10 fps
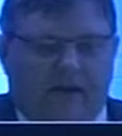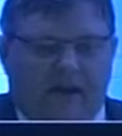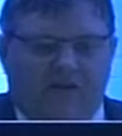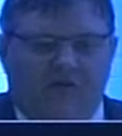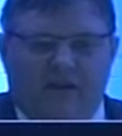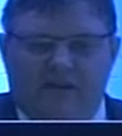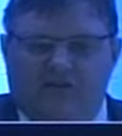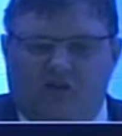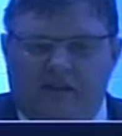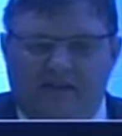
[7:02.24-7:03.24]

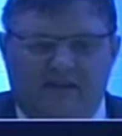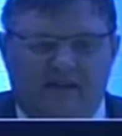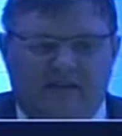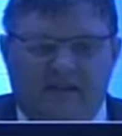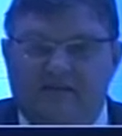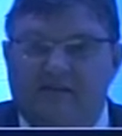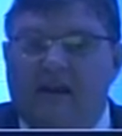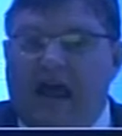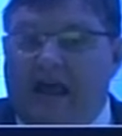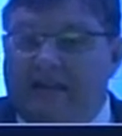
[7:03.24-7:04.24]
equivalent conicities
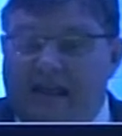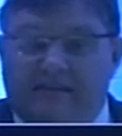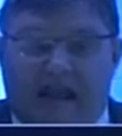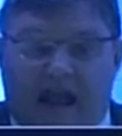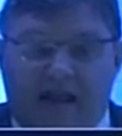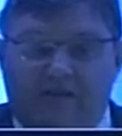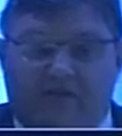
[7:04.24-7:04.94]
and has a high